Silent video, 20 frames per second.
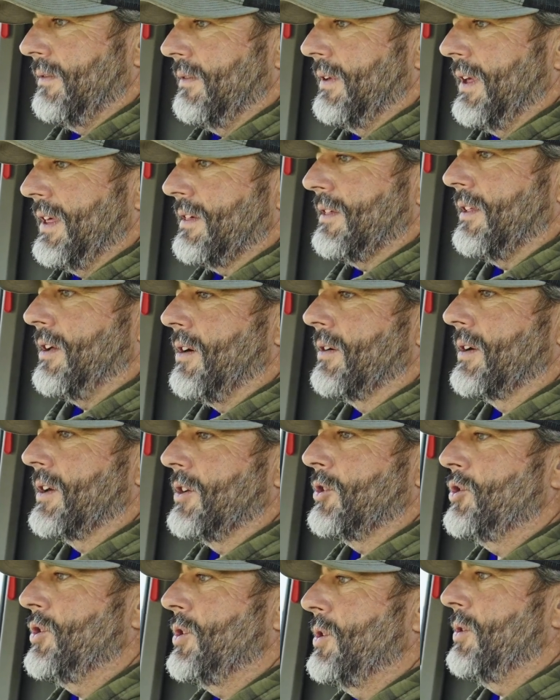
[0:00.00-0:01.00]
as long
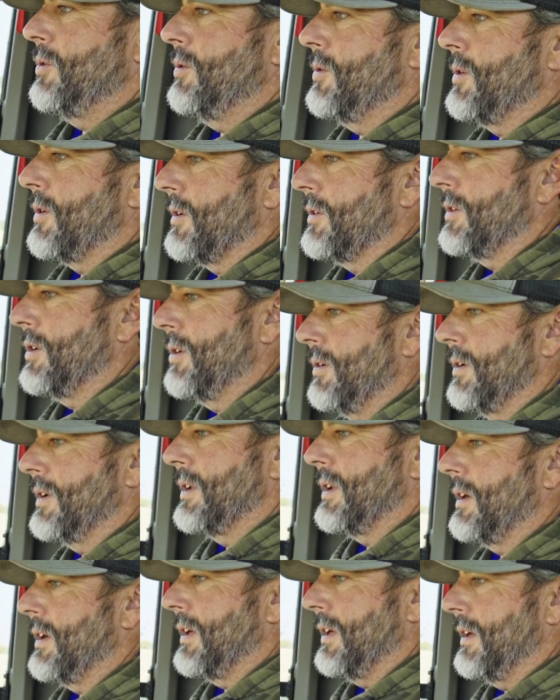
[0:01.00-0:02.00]
as you are
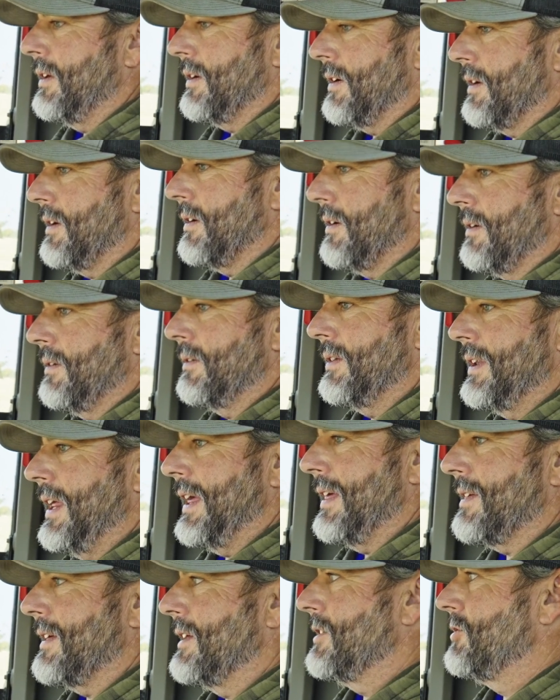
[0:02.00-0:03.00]
doing a
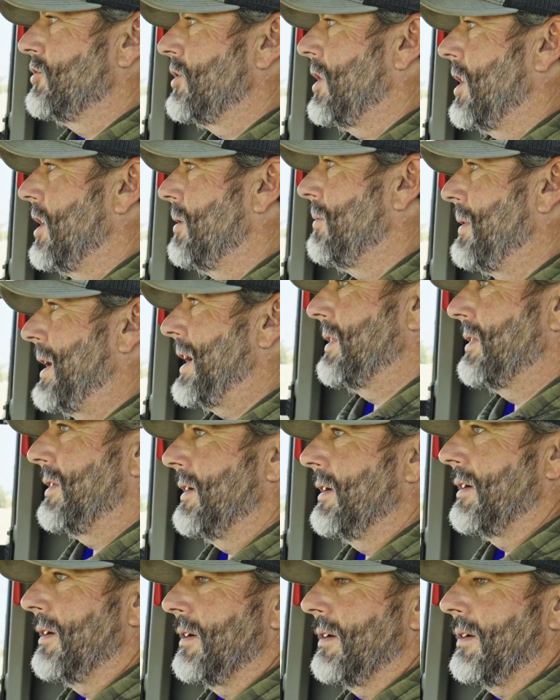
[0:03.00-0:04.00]
decent job out
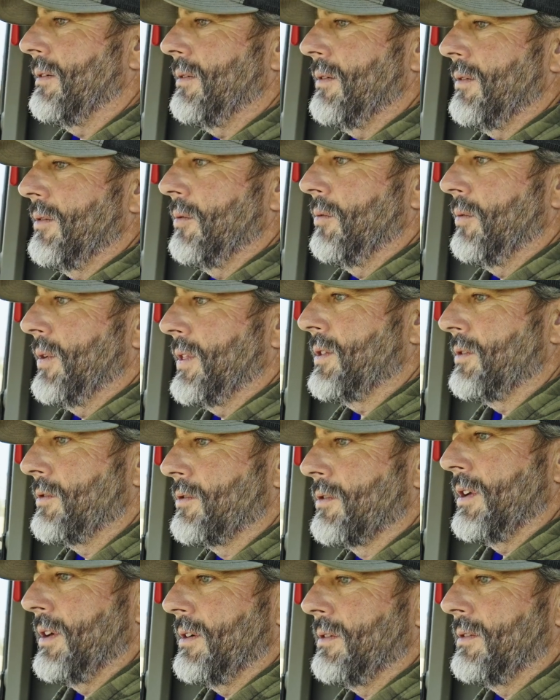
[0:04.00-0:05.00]
there with the
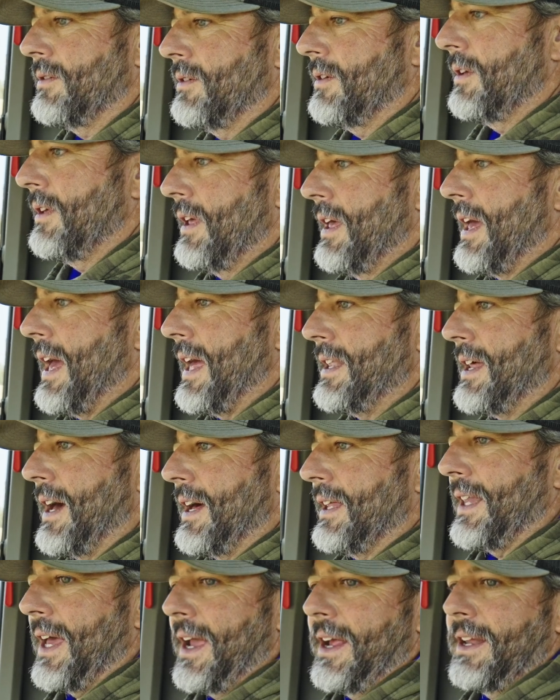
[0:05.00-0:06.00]
drill and
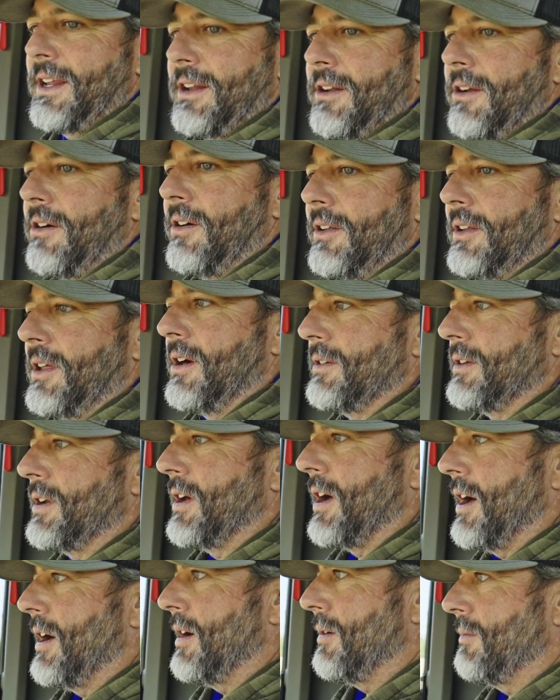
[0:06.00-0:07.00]
not laying it all on
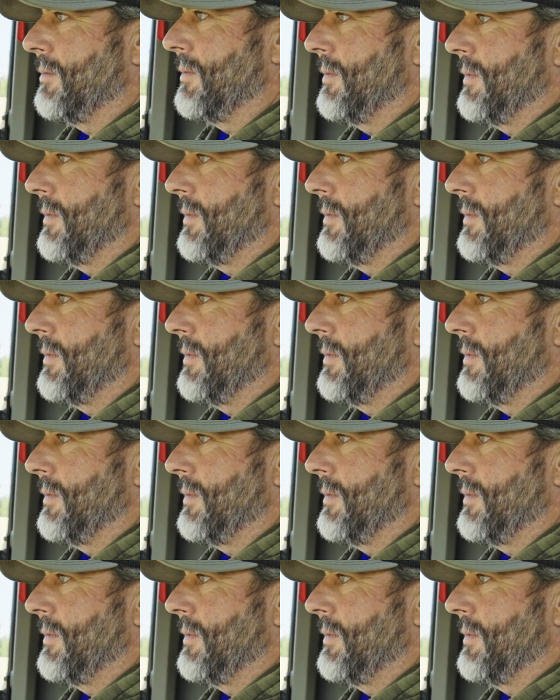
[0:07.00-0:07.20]
top,